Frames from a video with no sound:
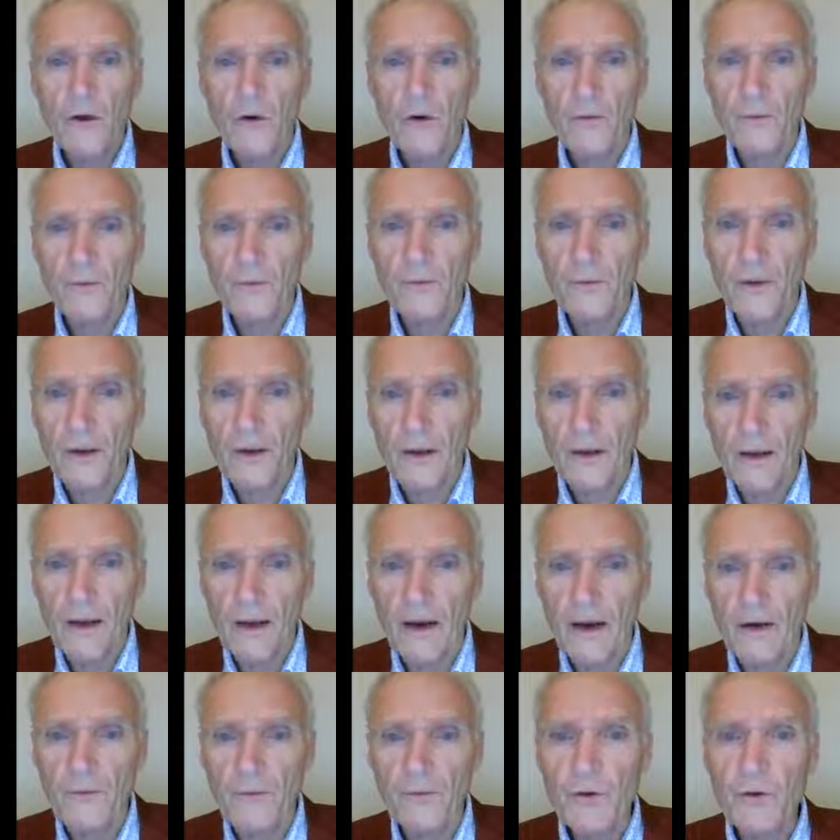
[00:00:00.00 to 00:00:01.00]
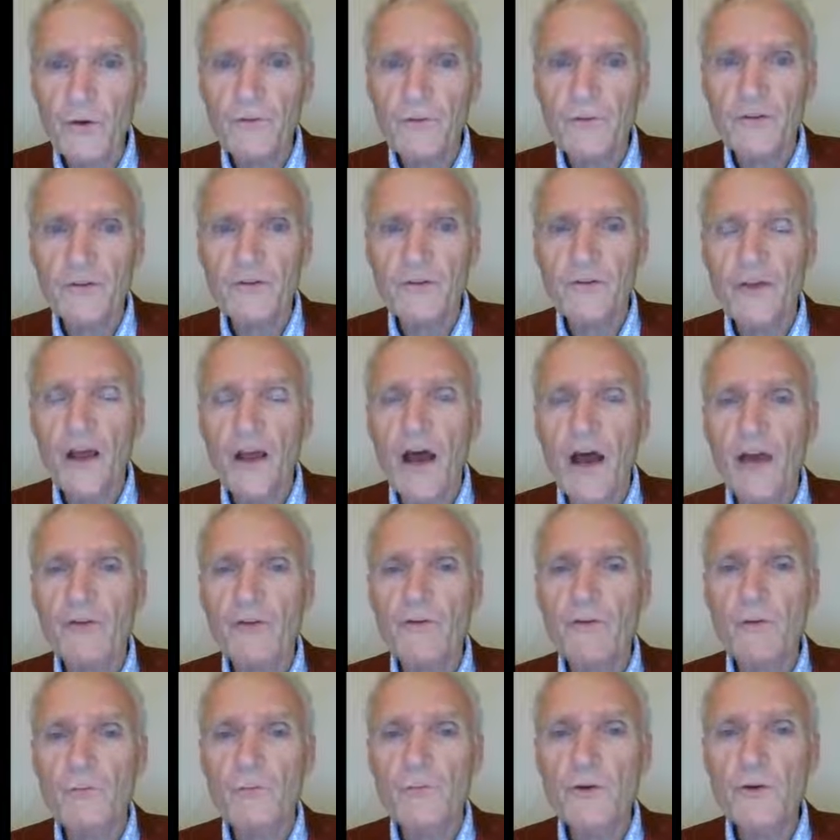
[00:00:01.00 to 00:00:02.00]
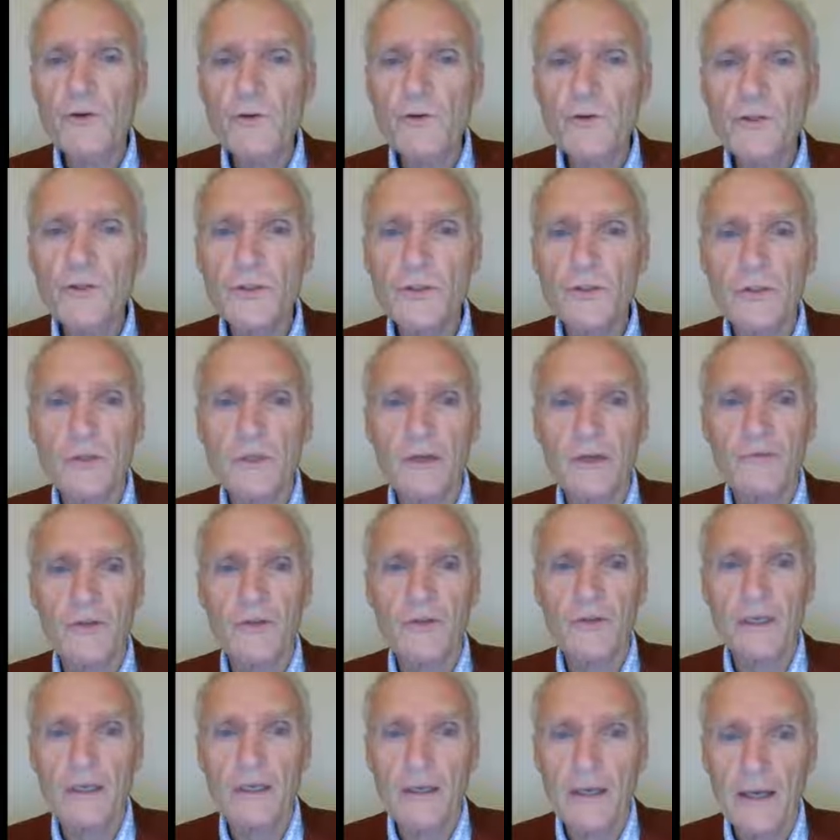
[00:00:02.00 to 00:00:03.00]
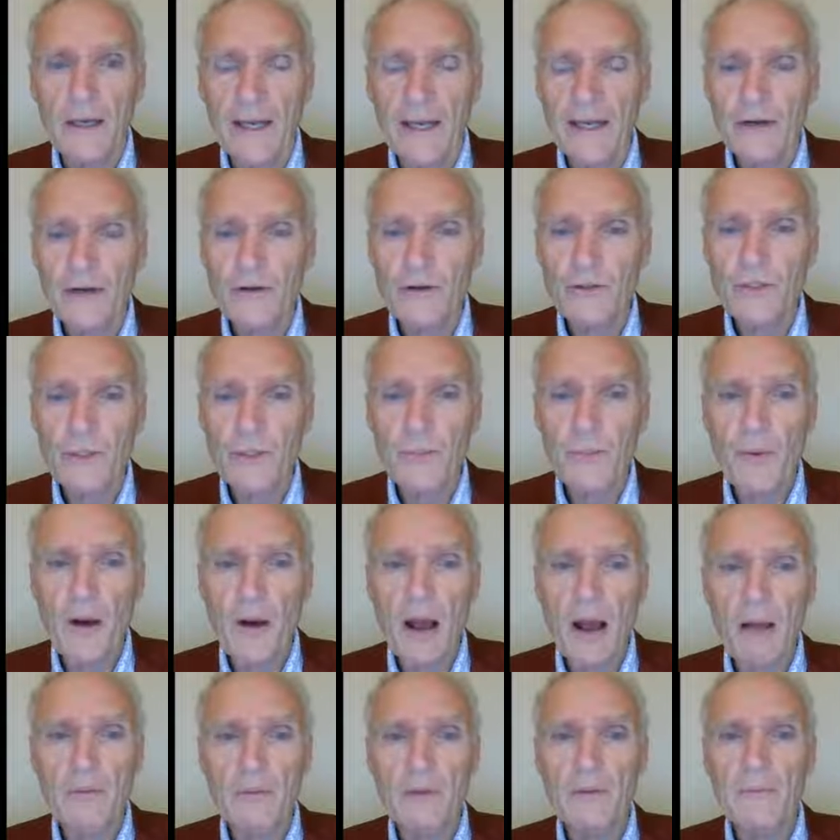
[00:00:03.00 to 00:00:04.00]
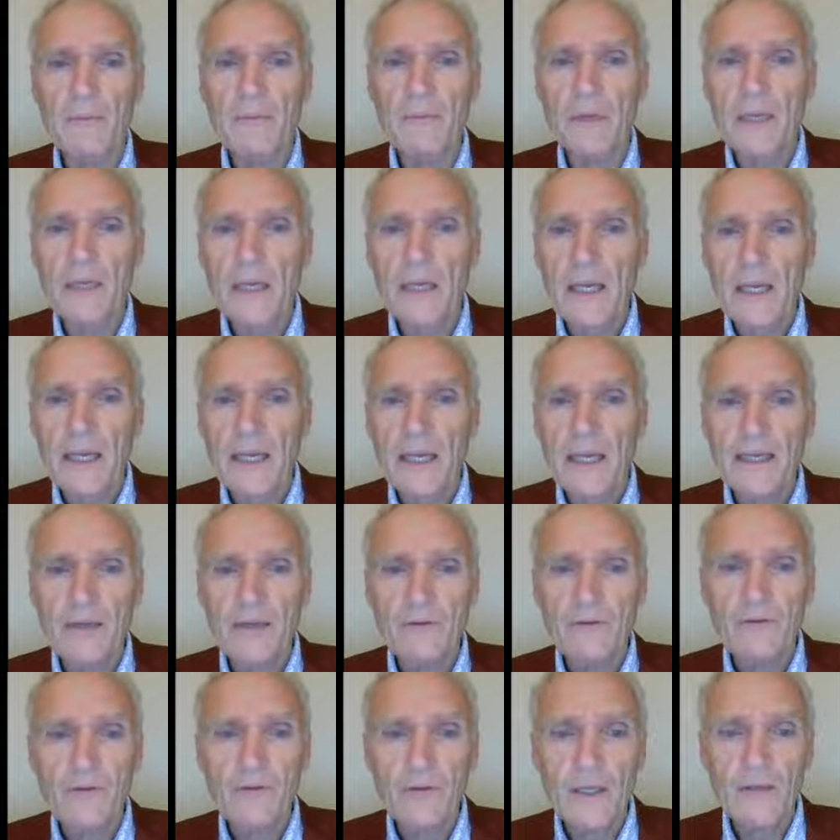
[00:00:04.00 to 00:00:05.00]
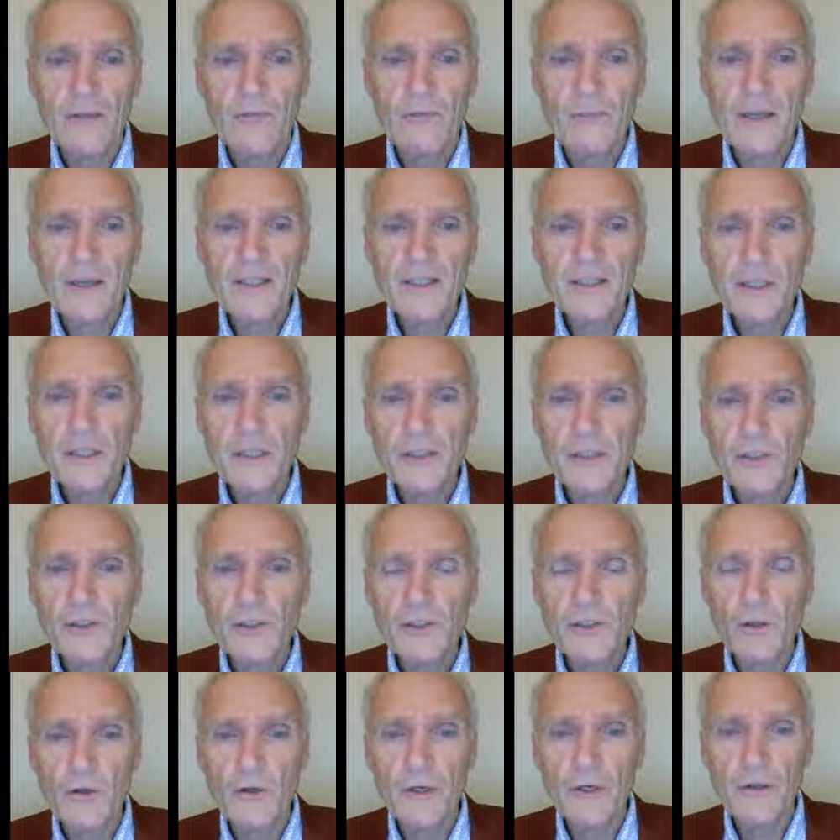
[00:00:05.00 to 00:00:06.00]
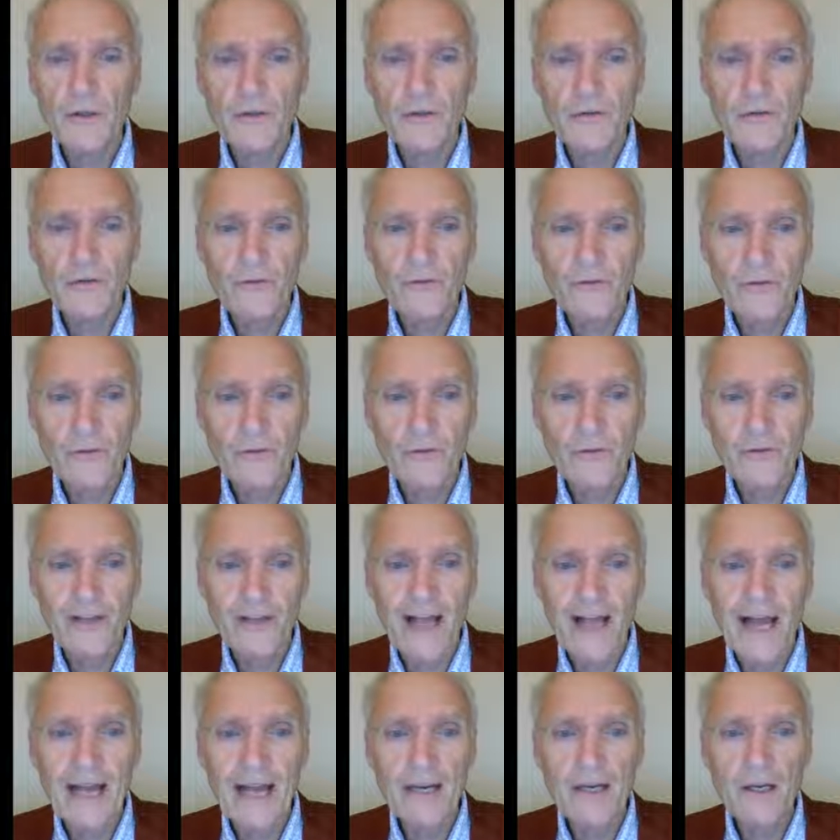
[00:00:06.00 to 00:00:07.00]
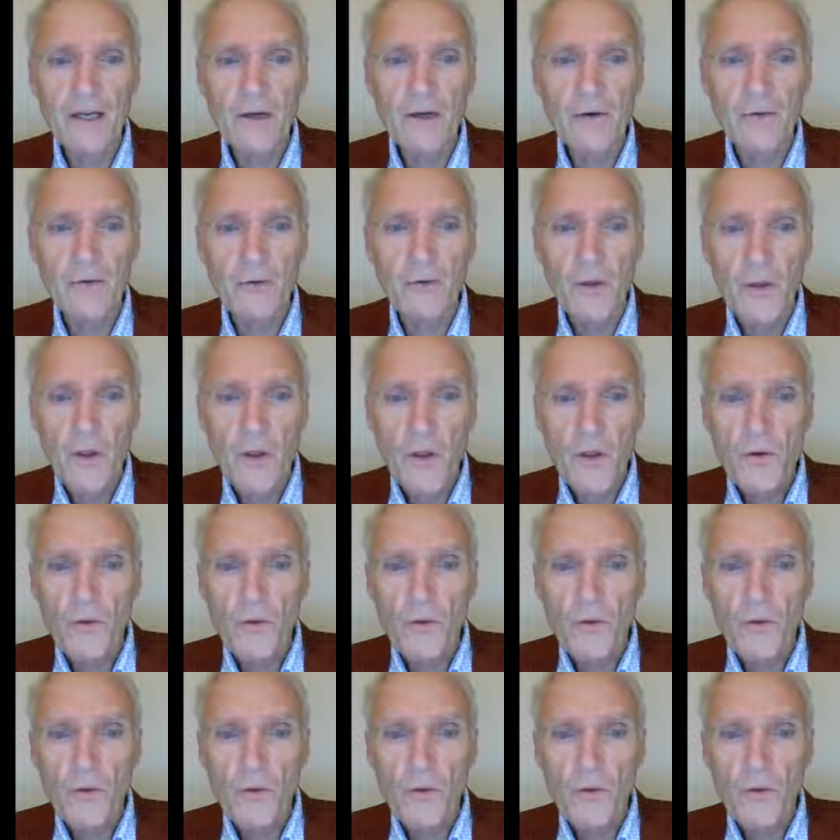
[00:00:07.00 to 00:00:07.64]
So our view of this contribution of the energy problem is basically shown in this slide here.